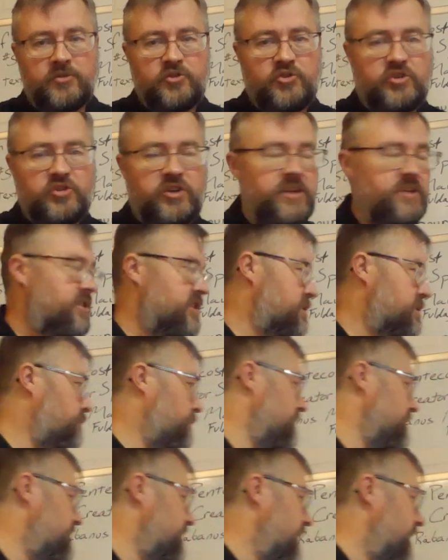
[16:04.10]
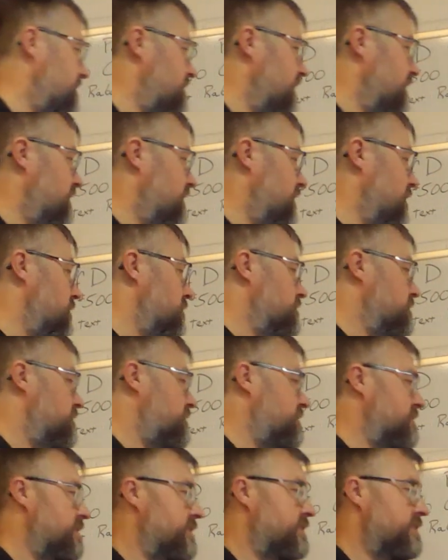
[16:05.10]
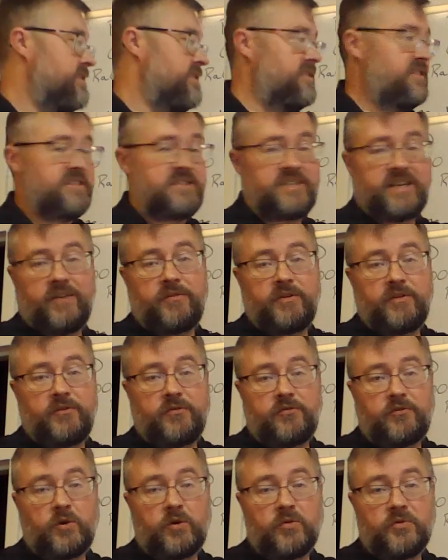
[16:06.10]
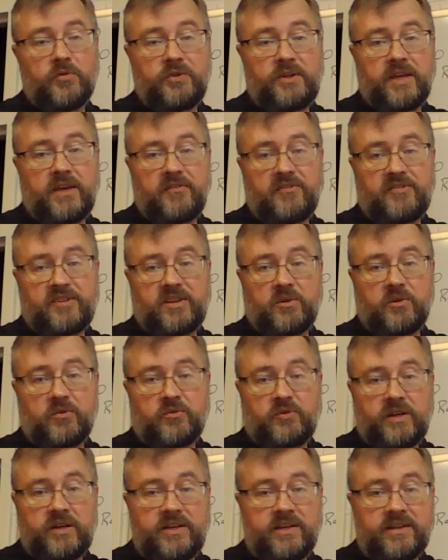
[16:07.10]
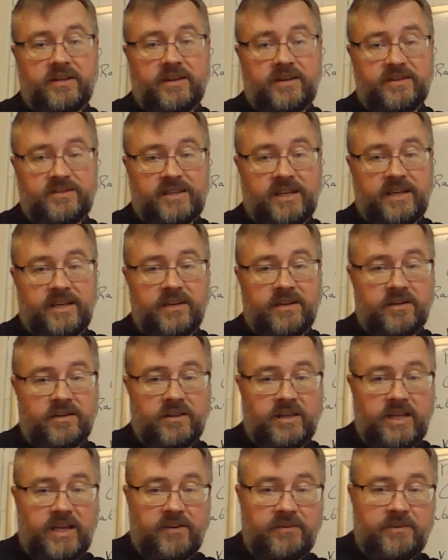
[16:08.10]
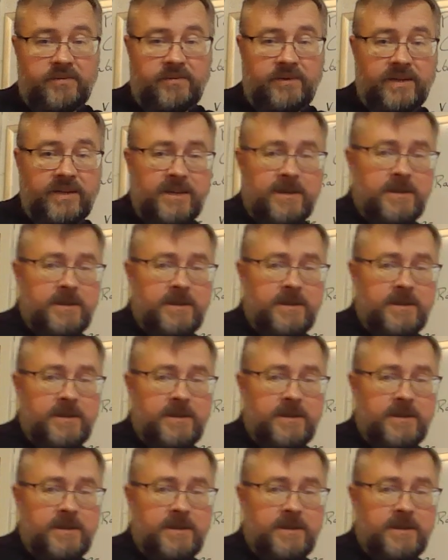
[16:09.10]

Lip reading: Jesus possessing those sevenfold gifts that we read in Isaiah 11.